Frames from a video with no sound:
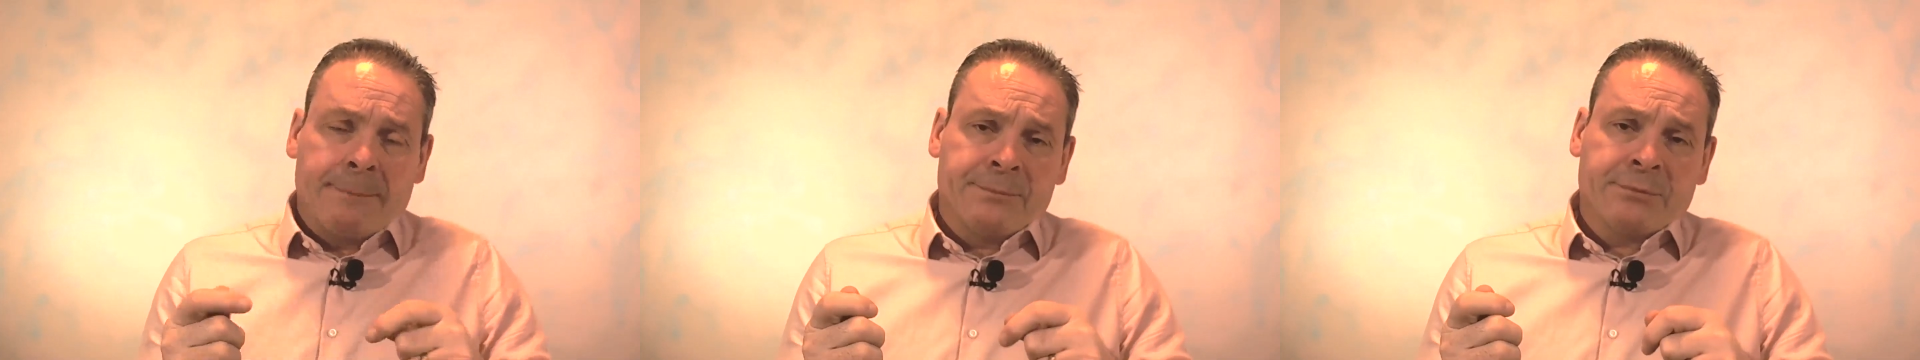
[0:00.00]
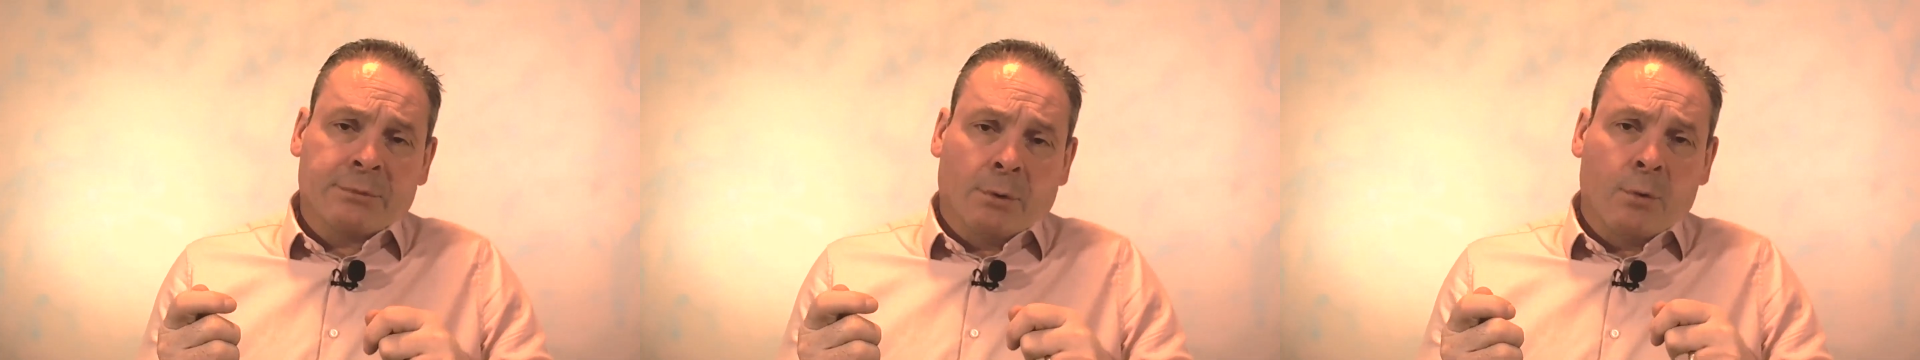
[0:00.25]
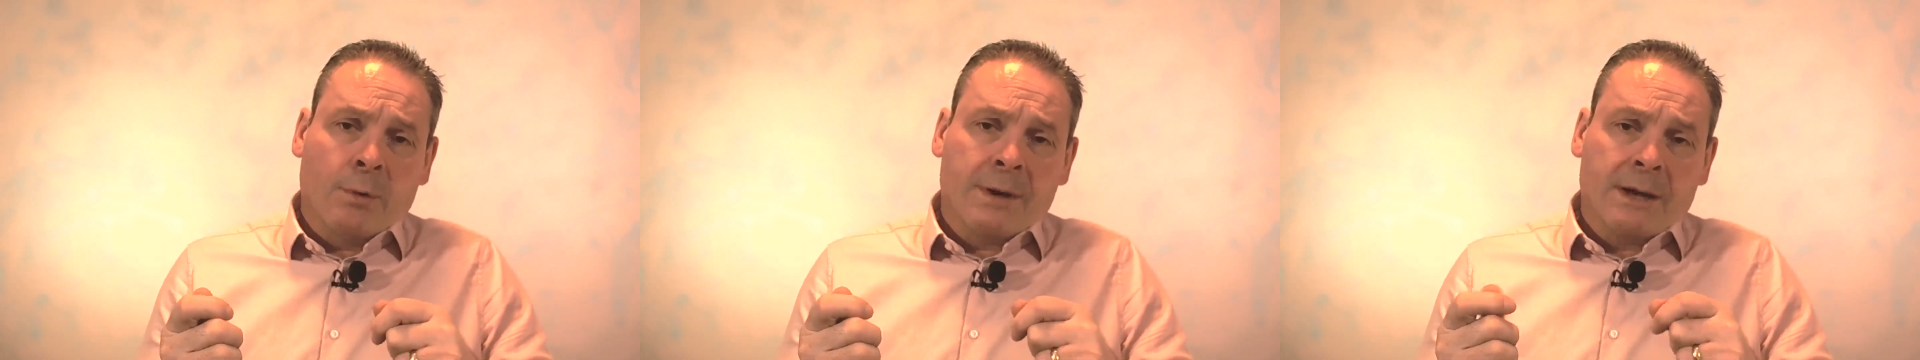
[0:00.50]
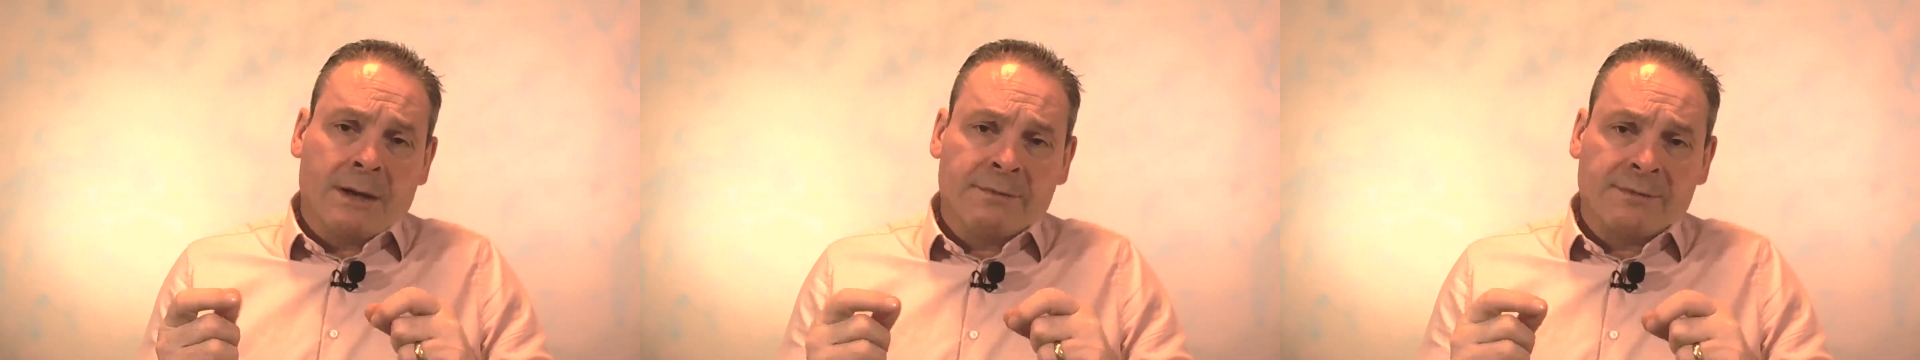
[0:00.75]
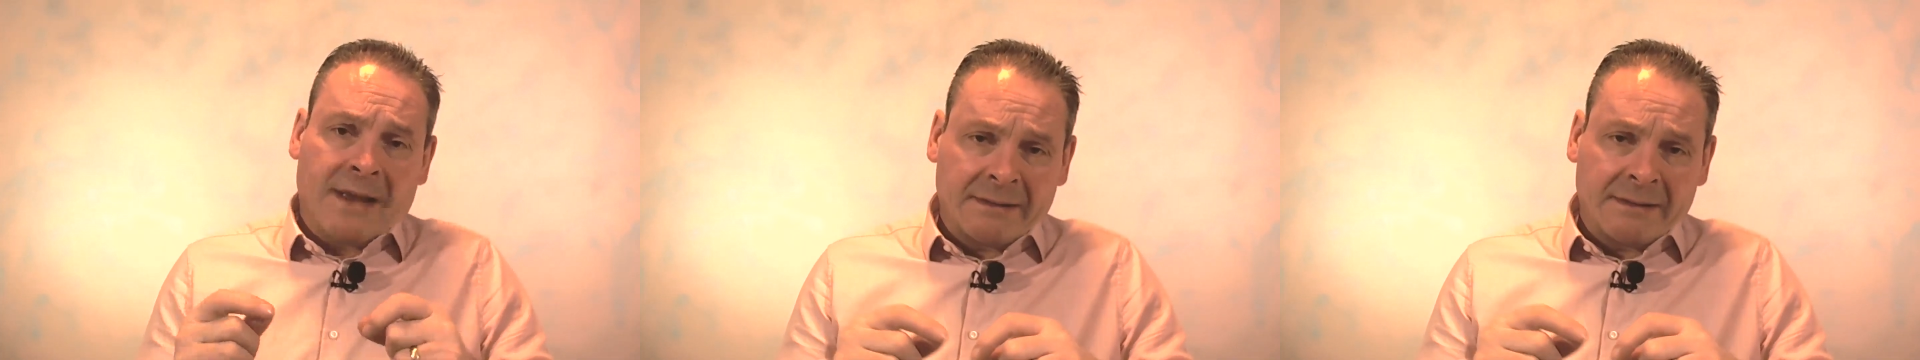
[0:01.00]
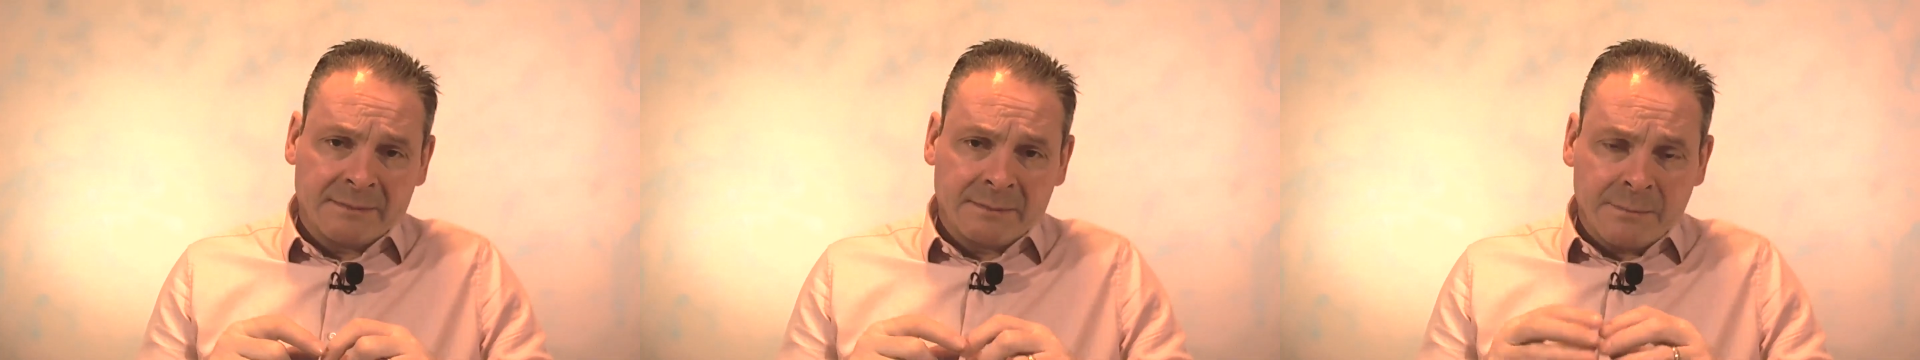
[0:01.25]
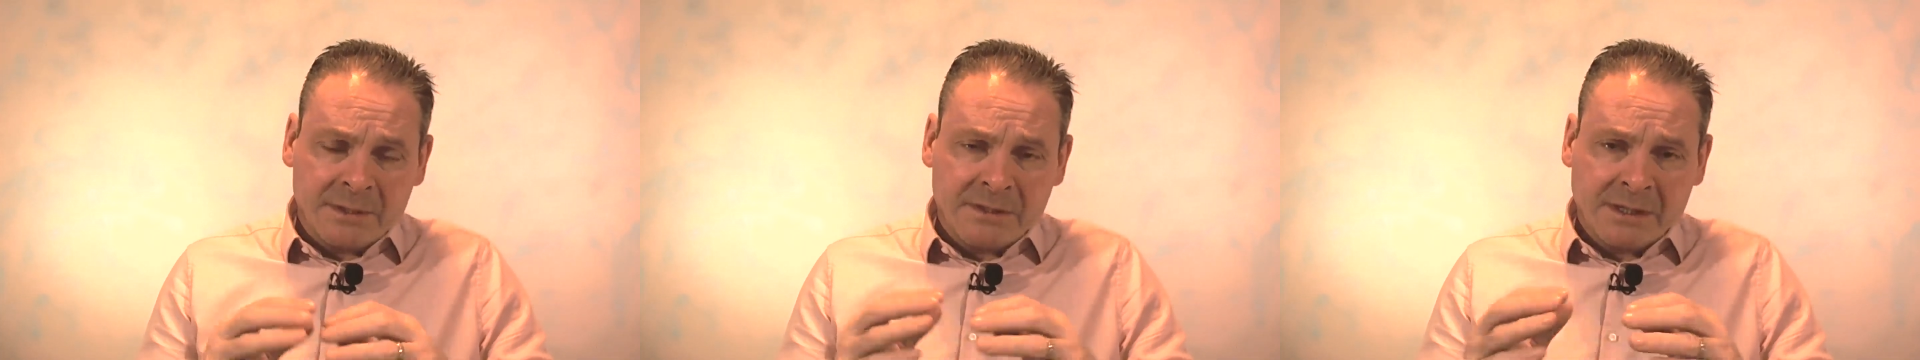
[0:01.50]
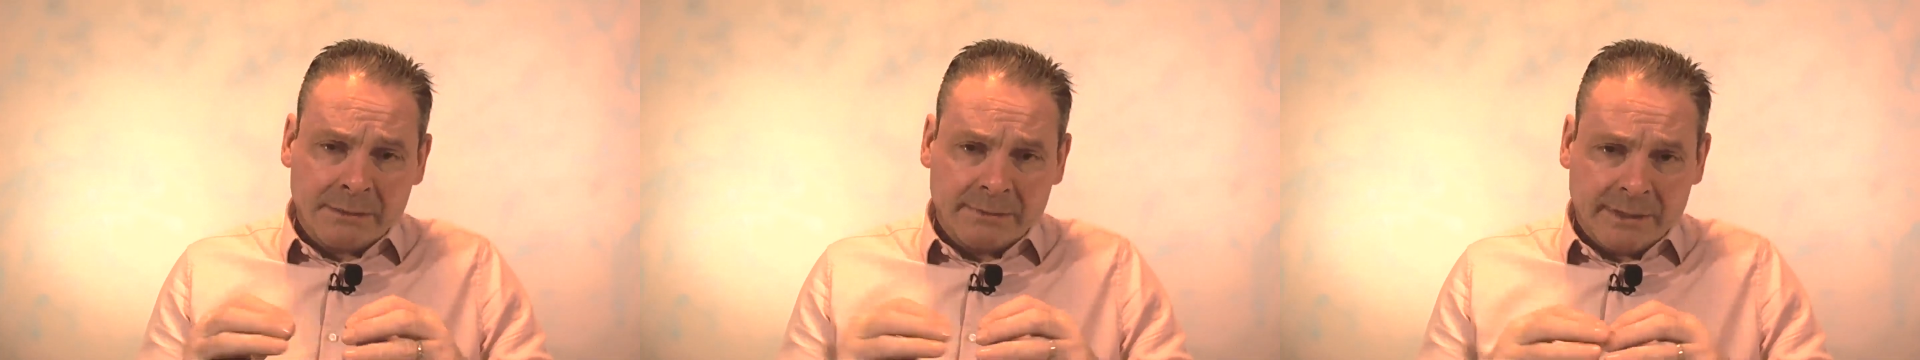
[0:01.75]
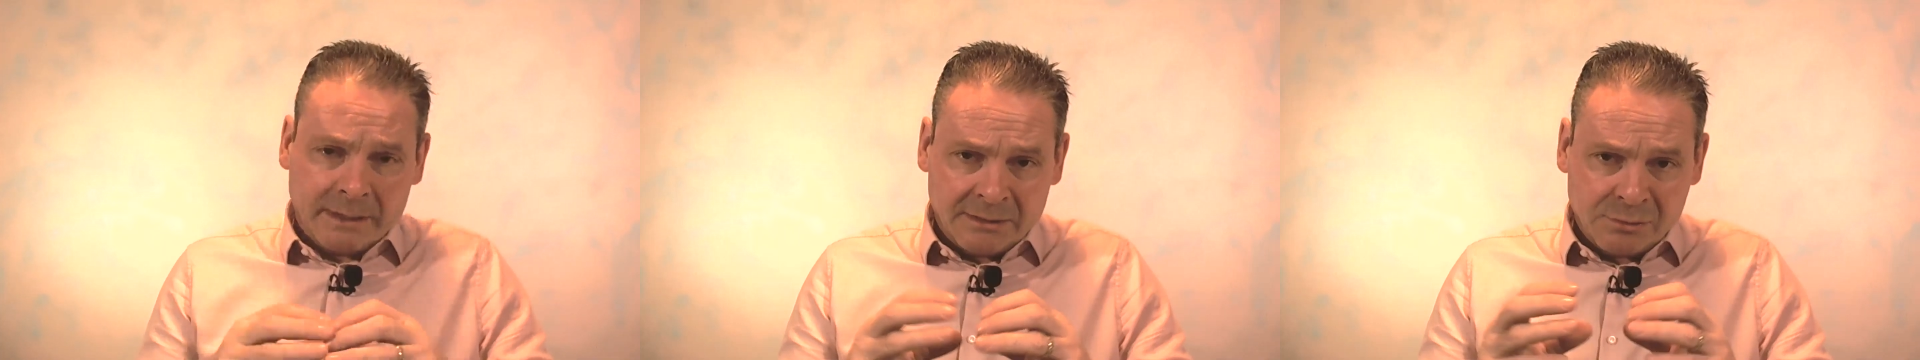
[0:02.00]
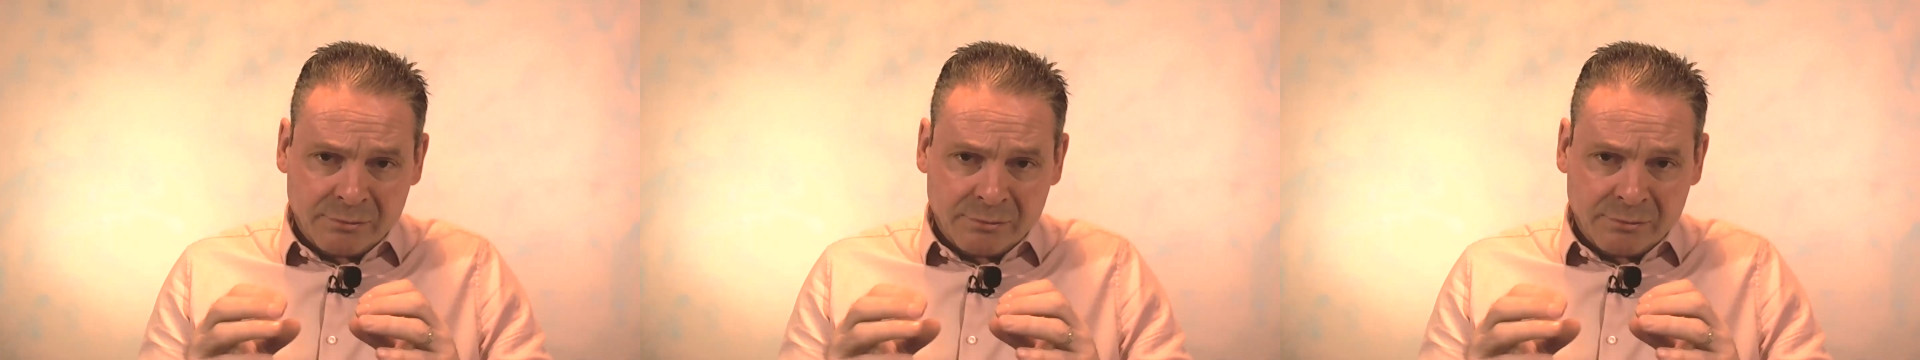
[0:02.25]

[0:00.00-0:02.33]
So if that material is